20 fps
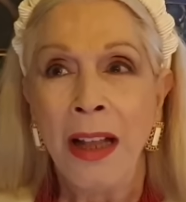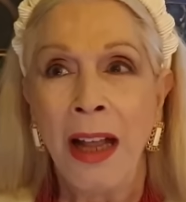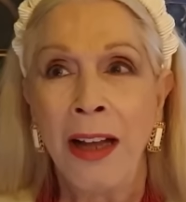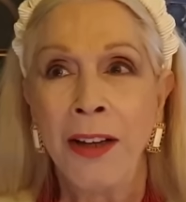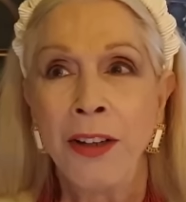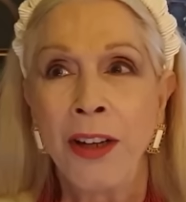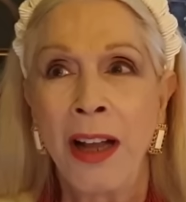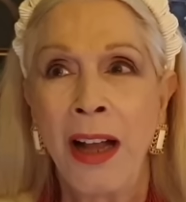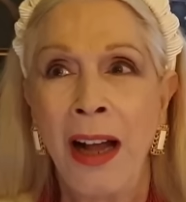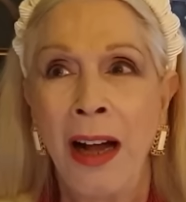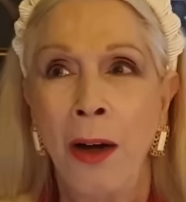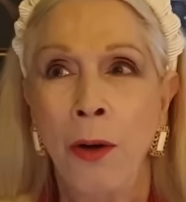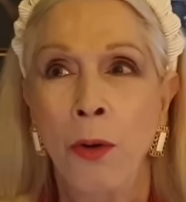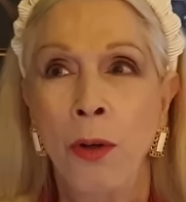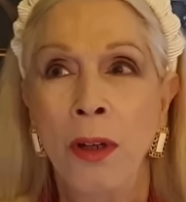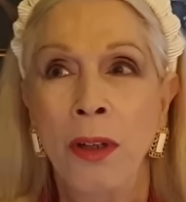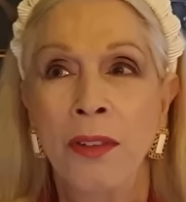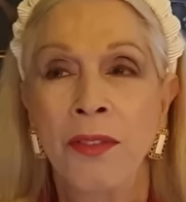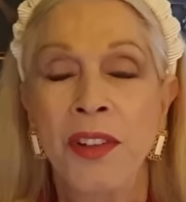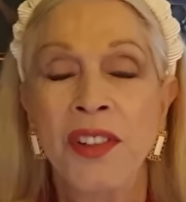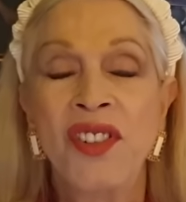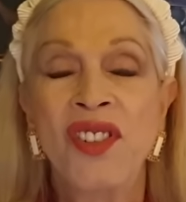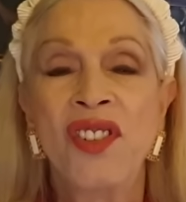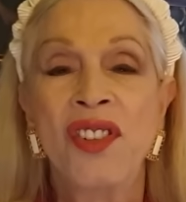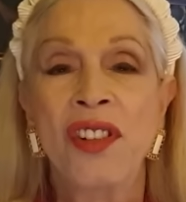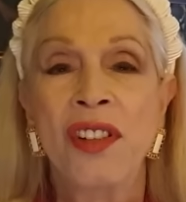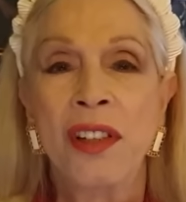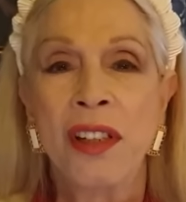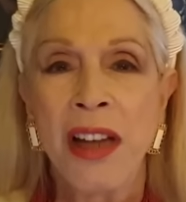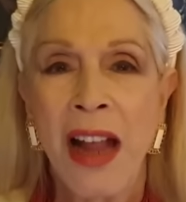and how the
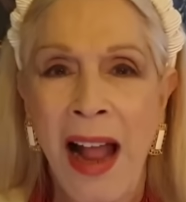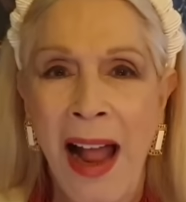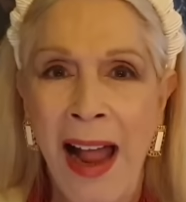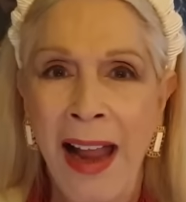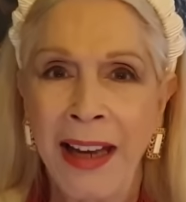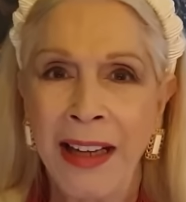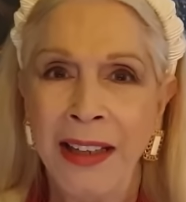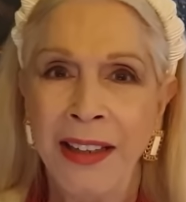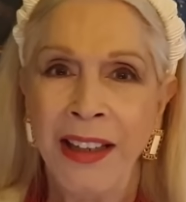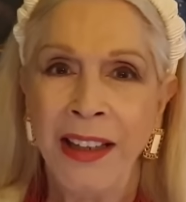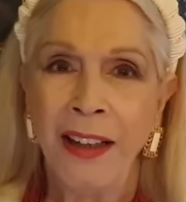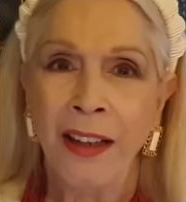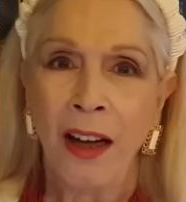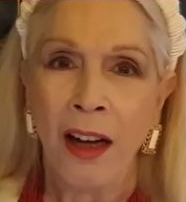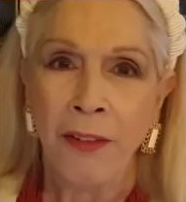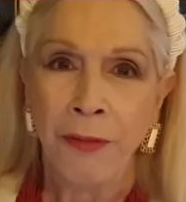styling